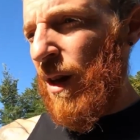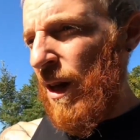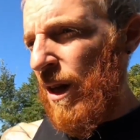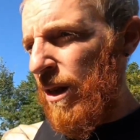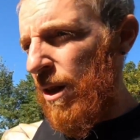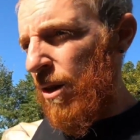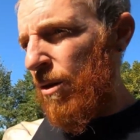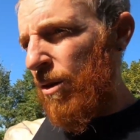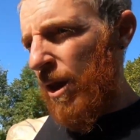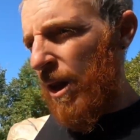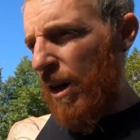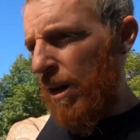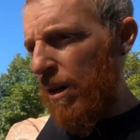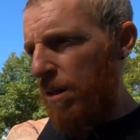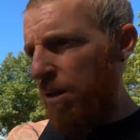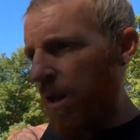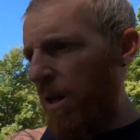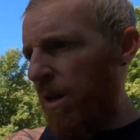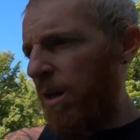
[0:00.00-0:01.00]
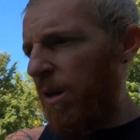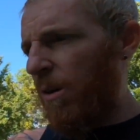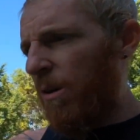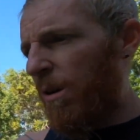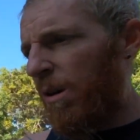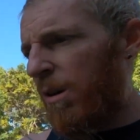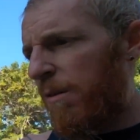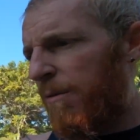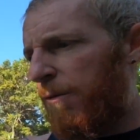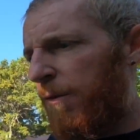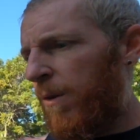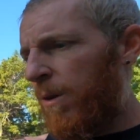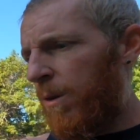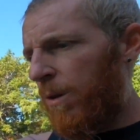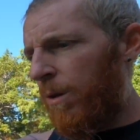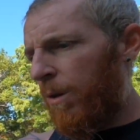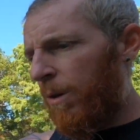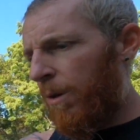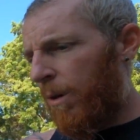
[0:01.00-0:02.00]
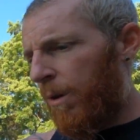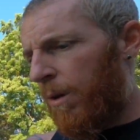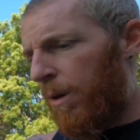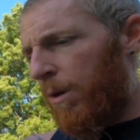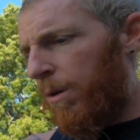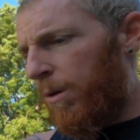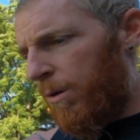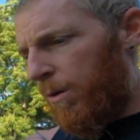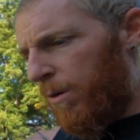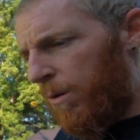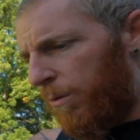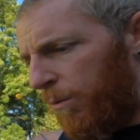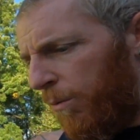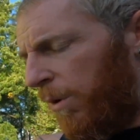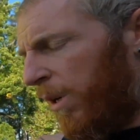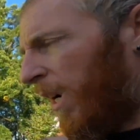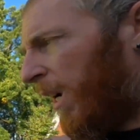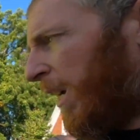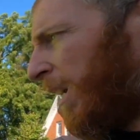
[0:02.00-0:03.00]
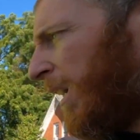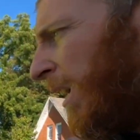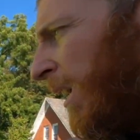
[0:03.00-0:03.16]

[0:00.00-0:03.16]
in there that I'd taken off when I